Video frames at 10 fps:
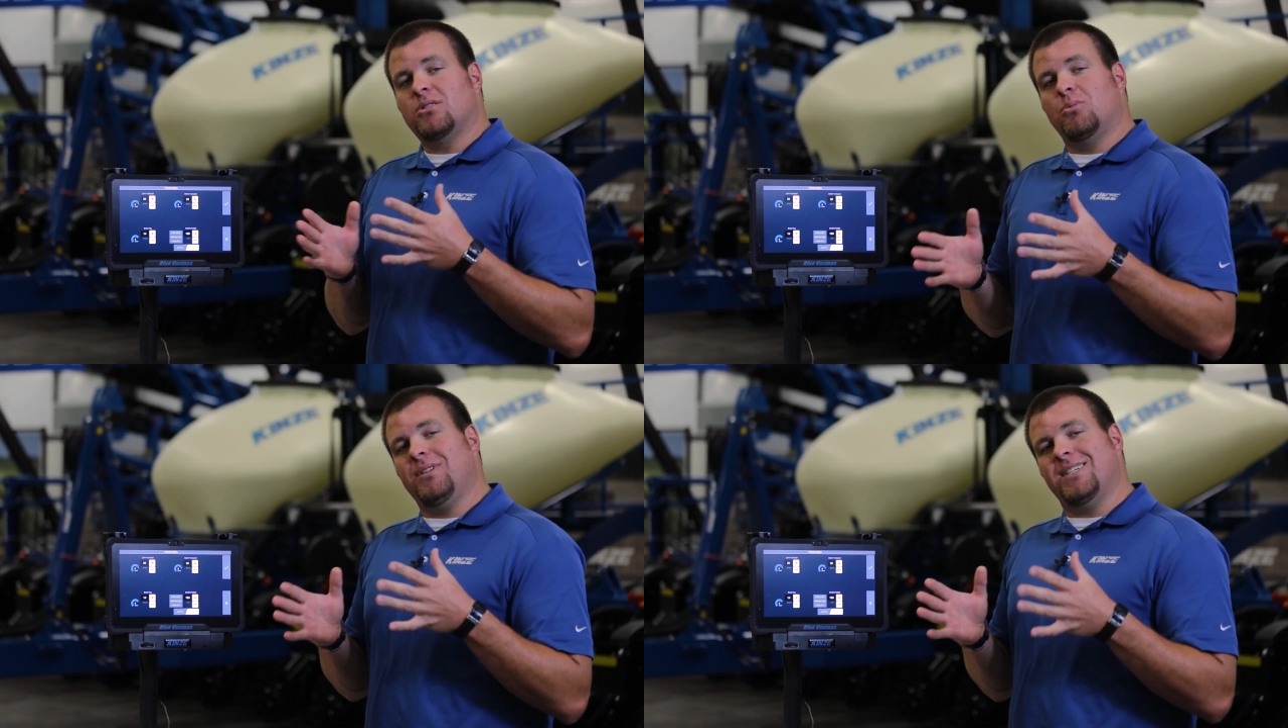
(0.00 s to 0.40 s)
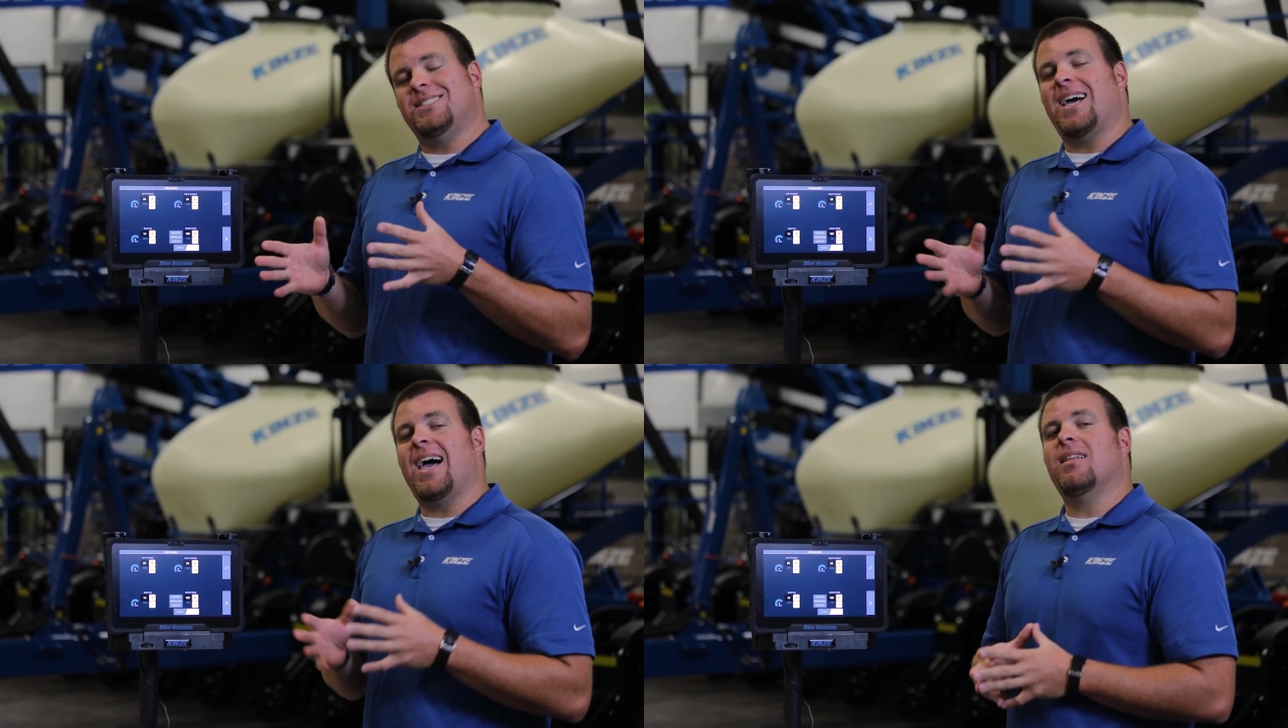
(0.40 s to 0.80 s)
to really
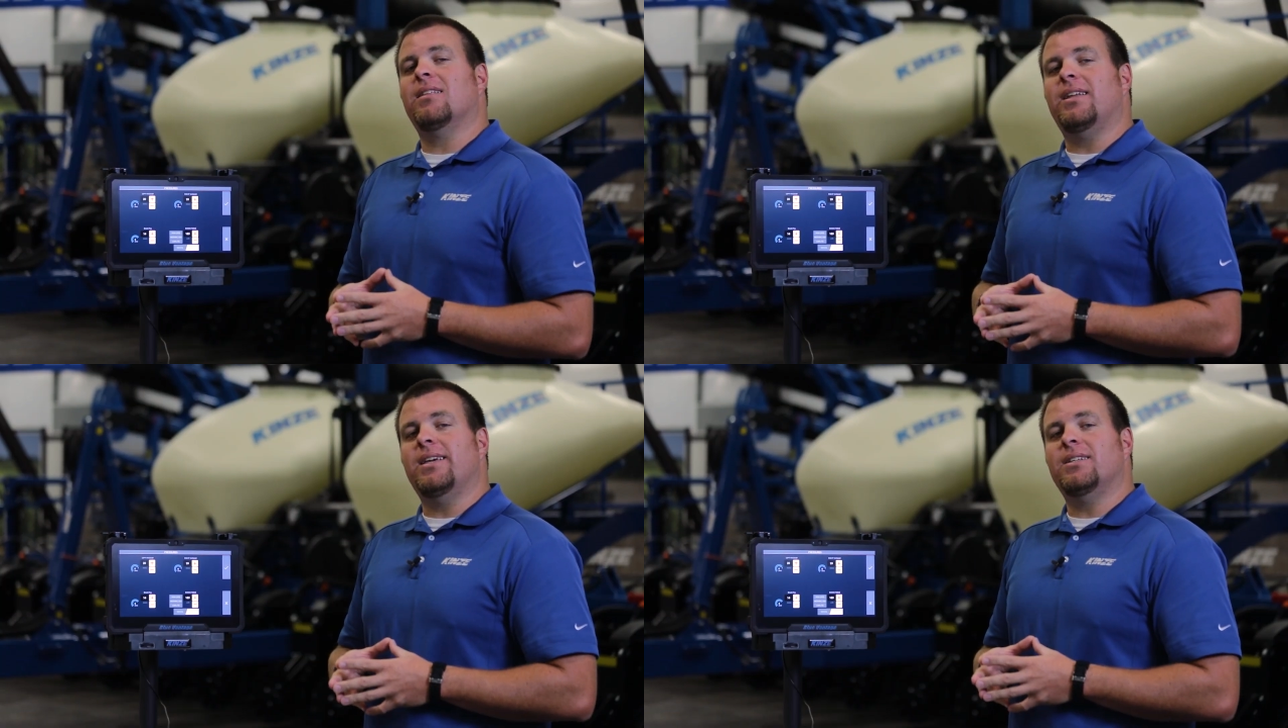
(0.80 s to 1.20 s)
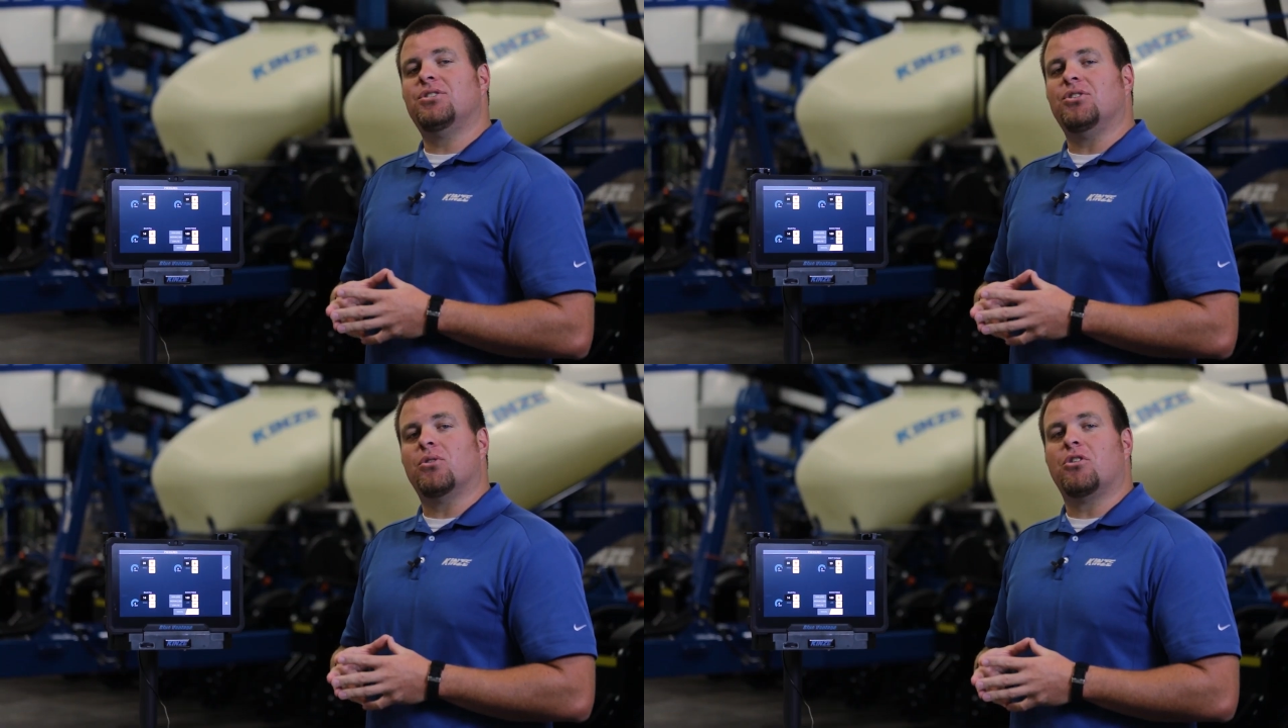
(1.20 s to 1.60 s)
dial it
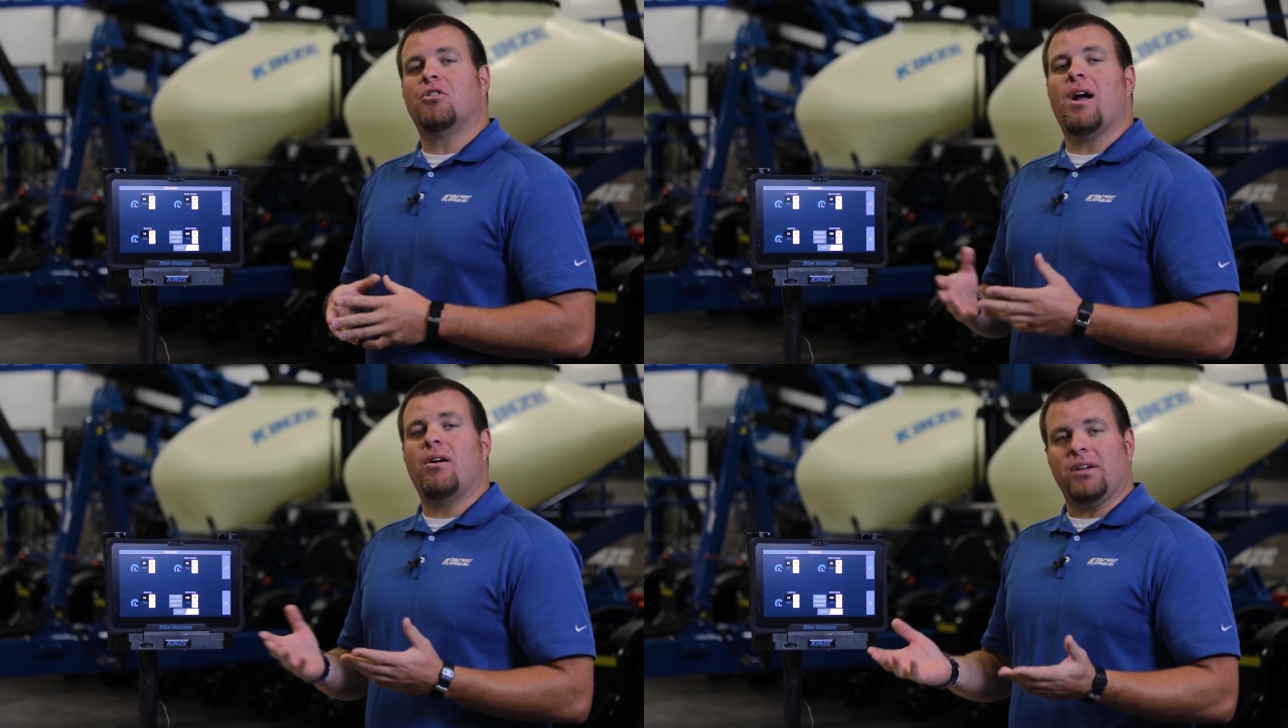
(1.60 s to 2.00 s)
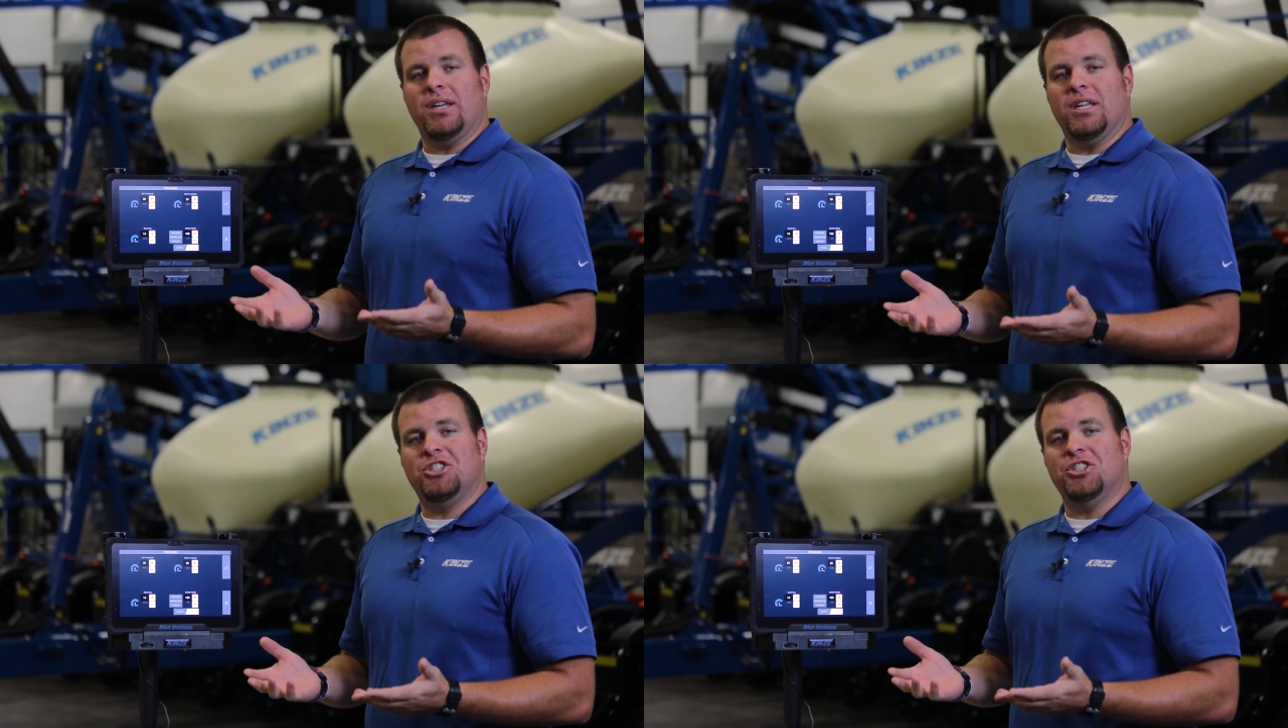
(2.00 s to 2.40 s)
into your ground
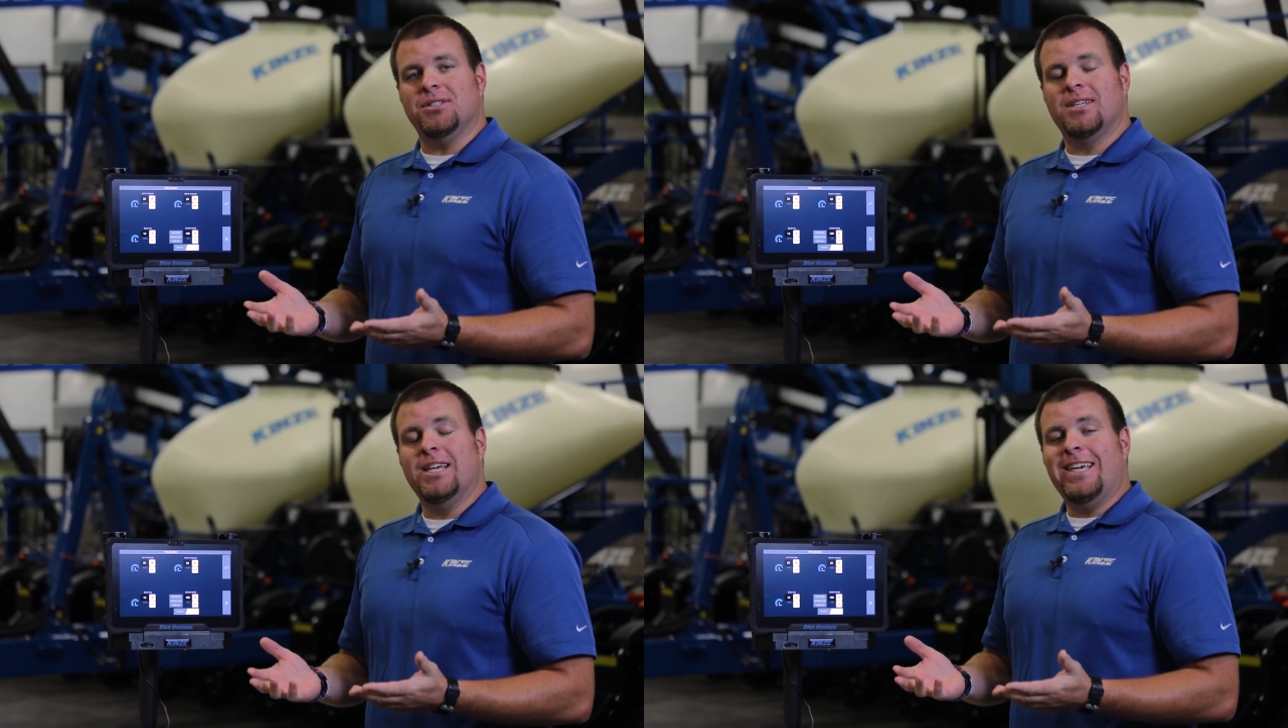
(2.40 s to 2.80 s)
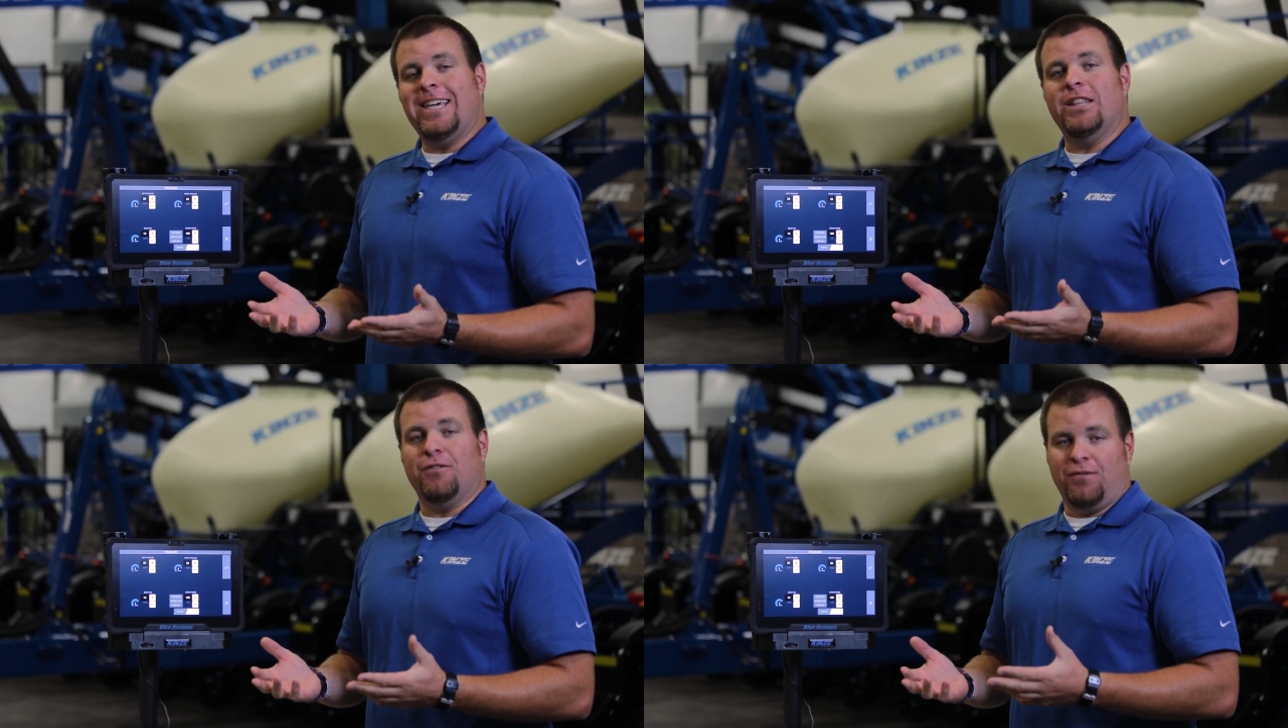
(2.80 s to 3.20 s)
conditions
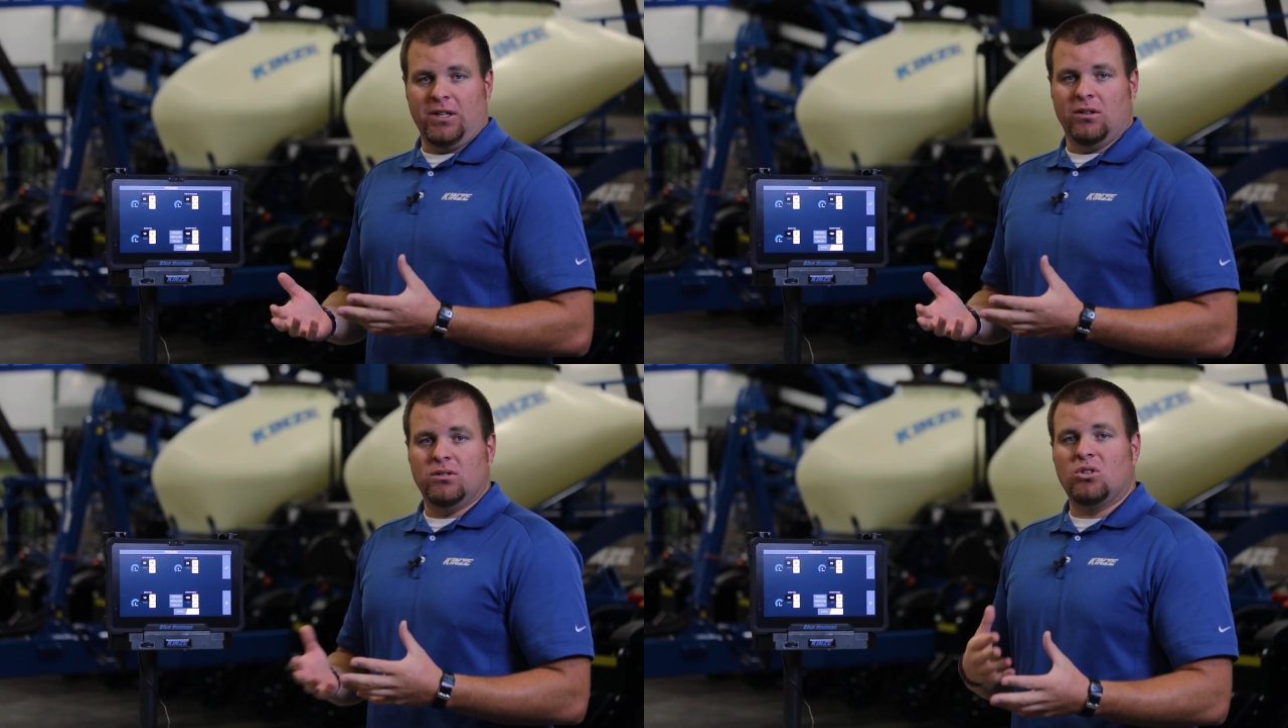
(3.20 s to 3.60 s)
in the field.